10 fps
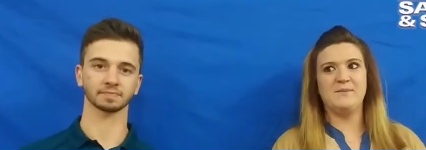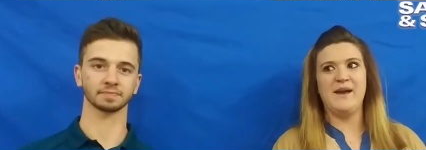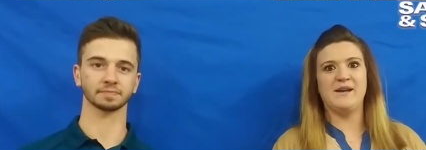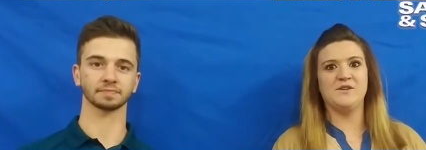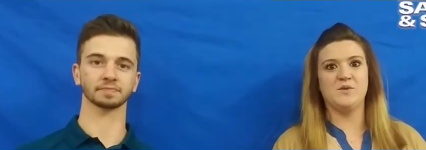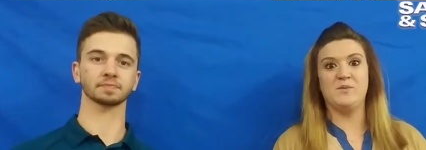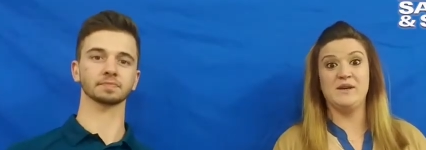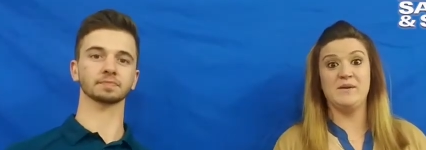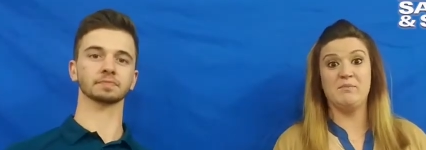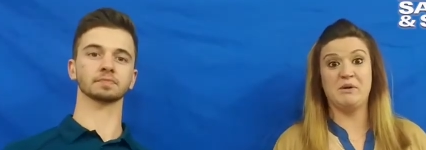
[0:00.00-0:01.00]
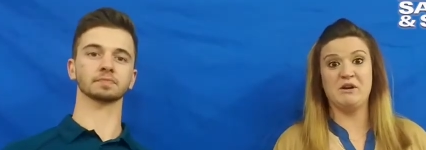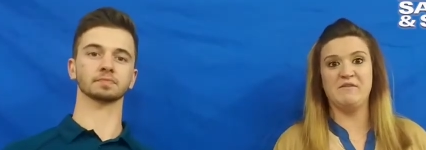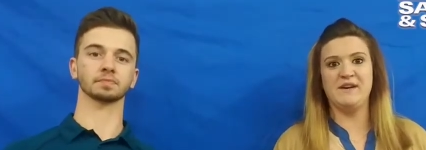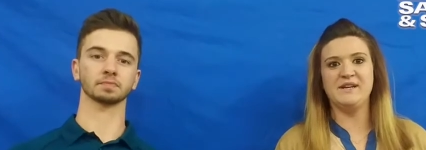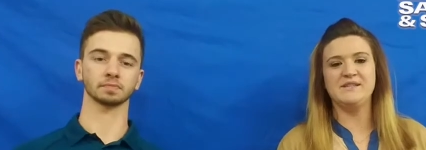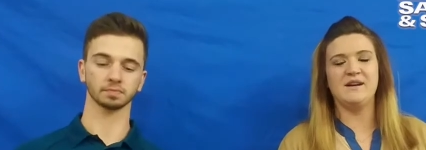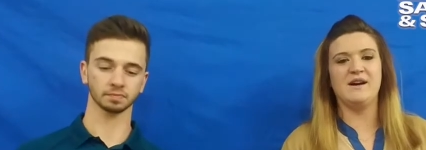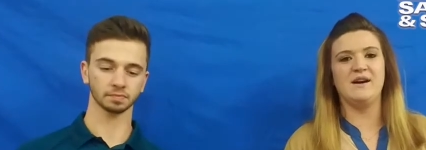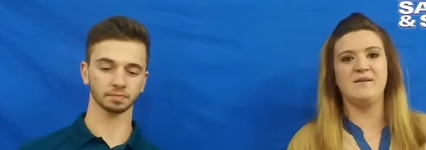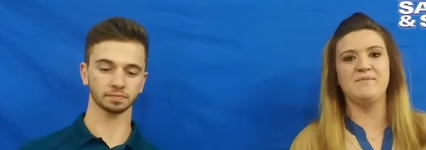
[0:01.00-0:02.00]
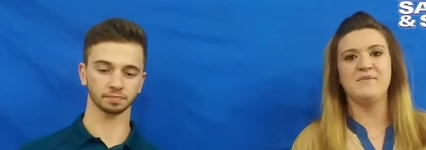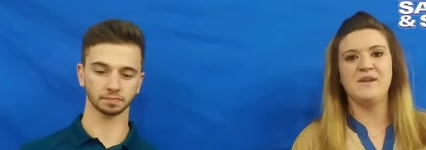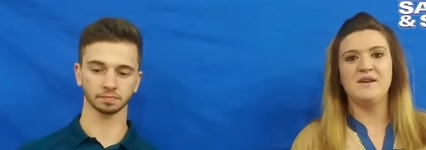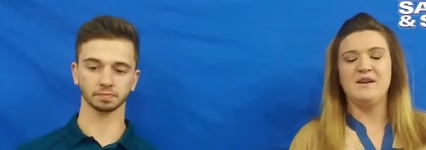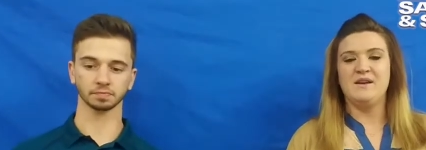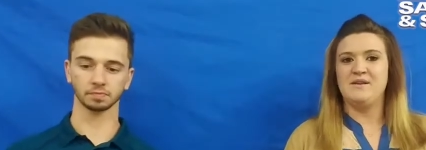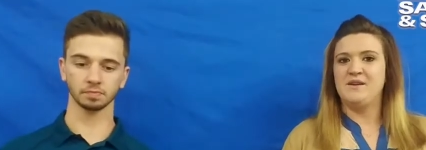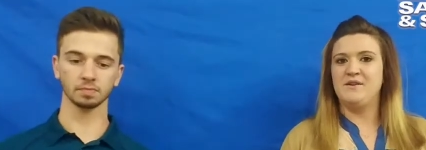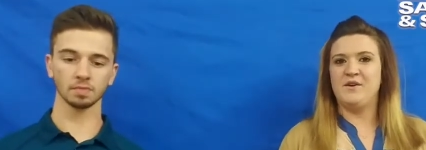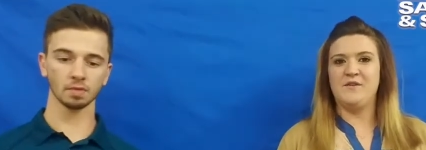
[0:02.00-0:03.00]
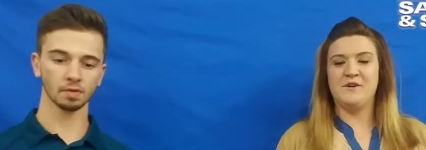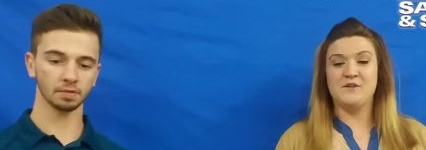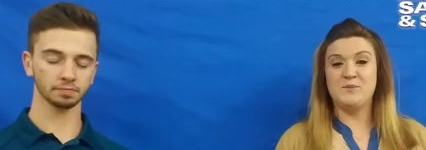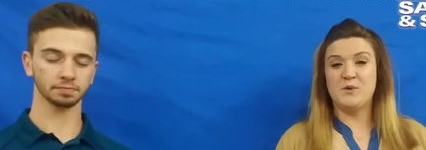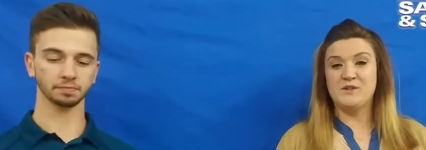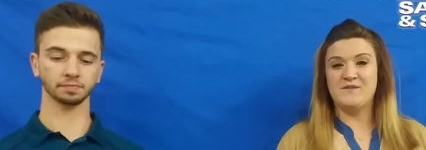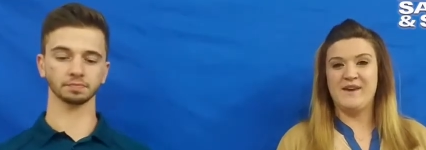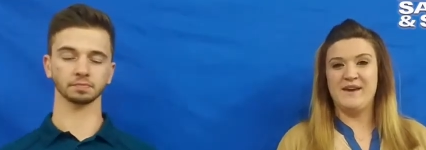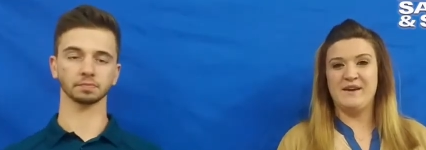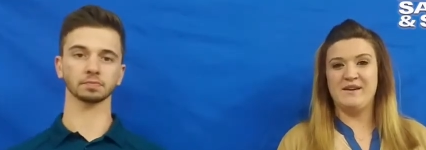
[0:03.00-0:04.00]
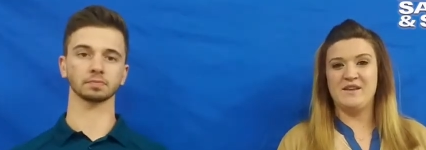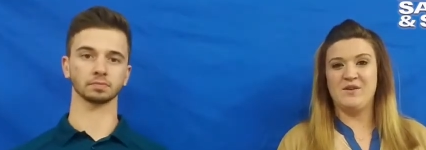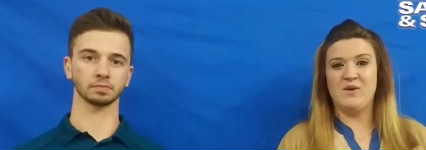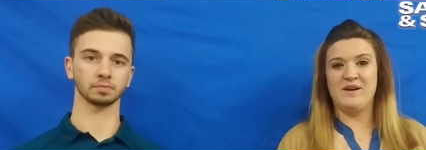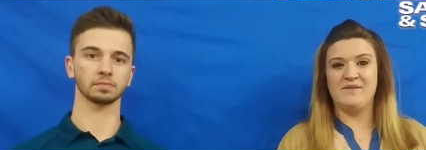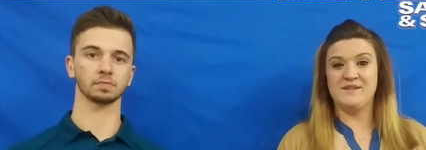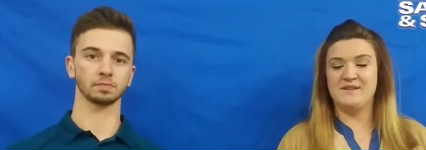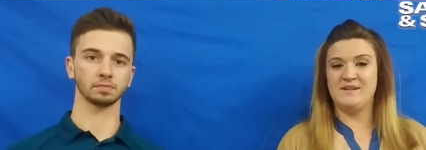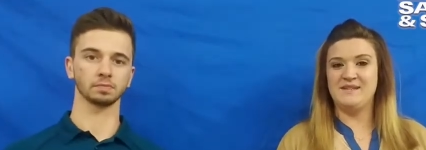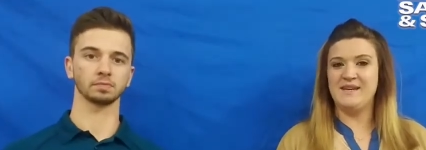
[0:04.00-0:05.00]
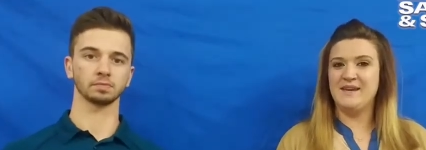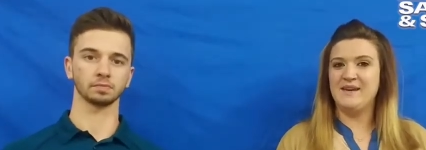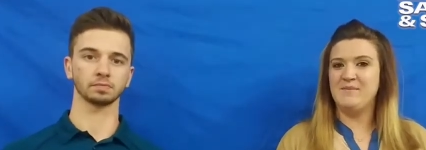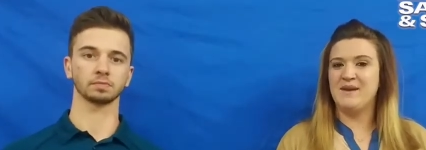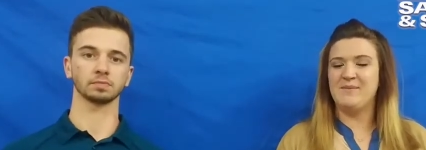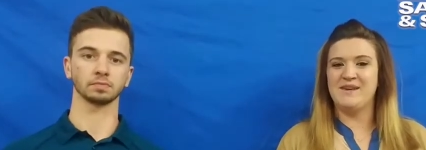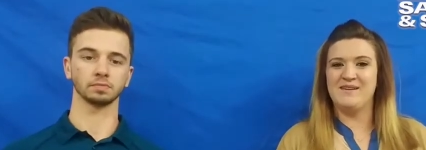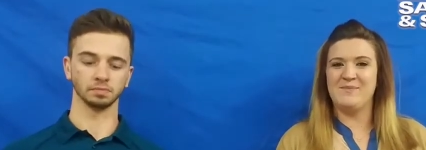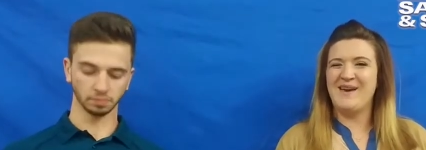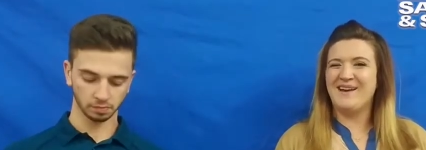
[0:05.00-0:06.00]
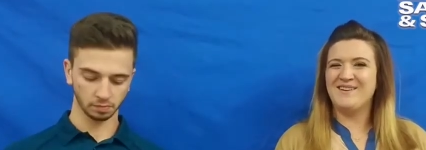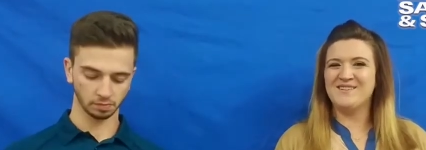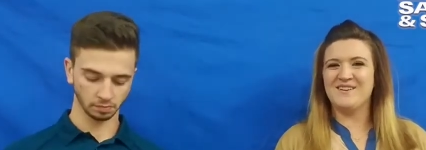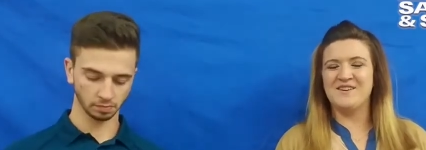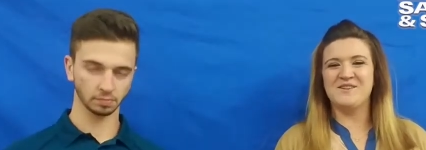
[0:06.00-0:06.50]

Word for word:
Speaker 1: package would be perfect. Um, you know, if you're a sports fan and you want the Sunday ticket, maybe the Packers aren't your